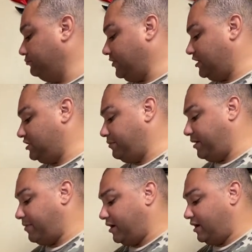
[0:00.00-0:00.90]
That should be
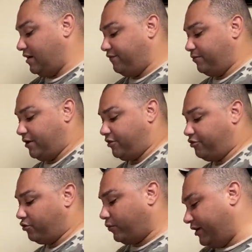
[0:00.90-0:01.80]
about enough for about
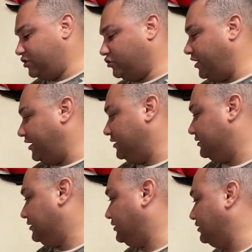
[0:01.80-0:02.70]
three
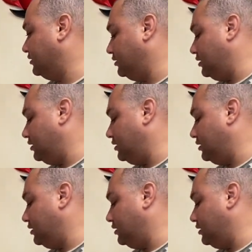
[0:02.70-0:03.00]
drinks.